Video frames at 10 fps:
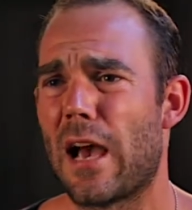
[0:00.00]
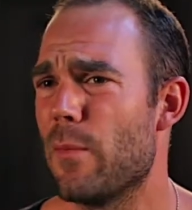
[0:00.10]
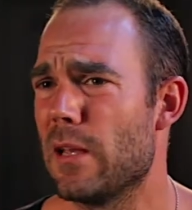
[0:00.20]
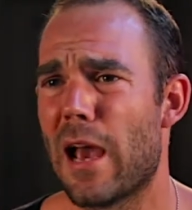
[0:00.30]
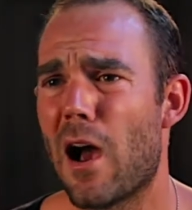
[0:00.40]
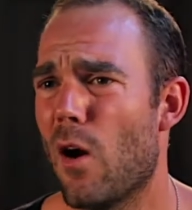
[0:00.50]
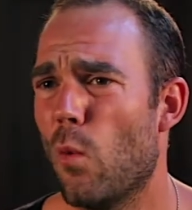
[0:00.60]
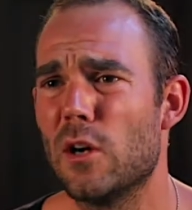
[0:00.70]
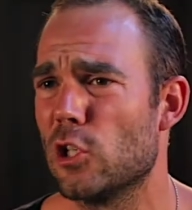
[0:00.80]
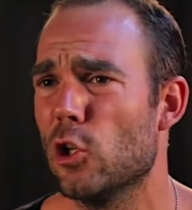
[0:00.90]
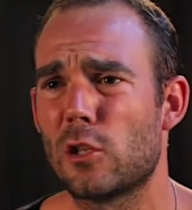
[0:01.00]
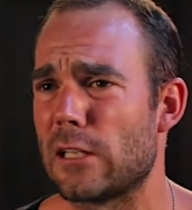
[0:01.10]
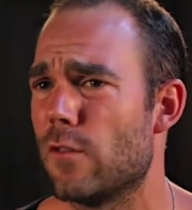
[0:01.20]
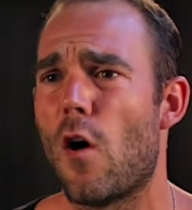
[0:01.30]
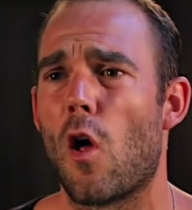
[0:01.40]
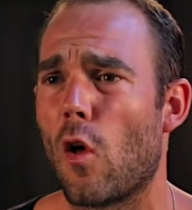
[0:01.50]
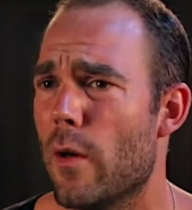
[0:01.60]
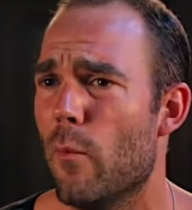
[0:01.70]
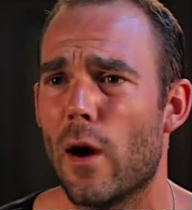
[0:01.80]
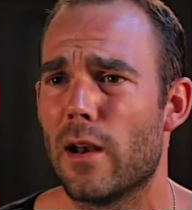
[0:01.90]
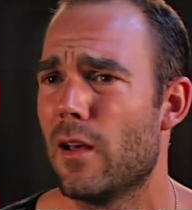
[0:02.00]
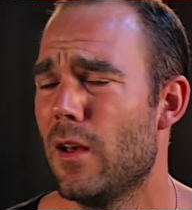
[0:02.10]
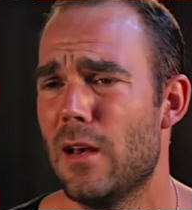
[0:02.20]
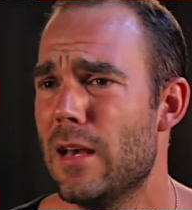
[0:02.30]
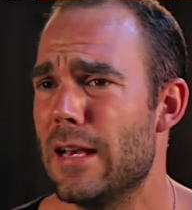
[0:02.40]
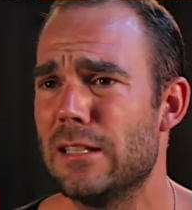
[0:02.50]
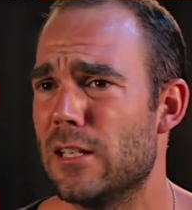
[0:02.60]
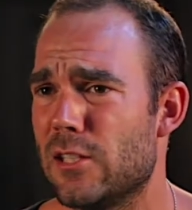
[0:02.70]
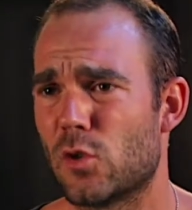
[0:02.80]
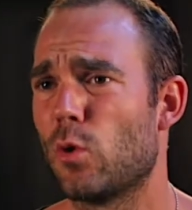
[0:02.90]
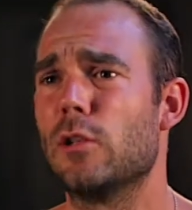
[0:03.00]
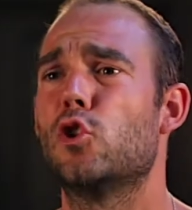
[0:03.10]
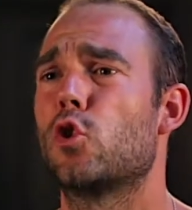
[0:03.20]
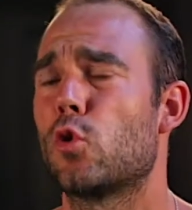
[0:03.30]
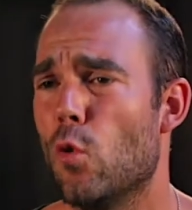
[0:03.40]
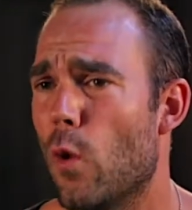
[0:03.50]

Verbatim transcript: How, I mean, how, what does it look like to follow him? What is, is this really true?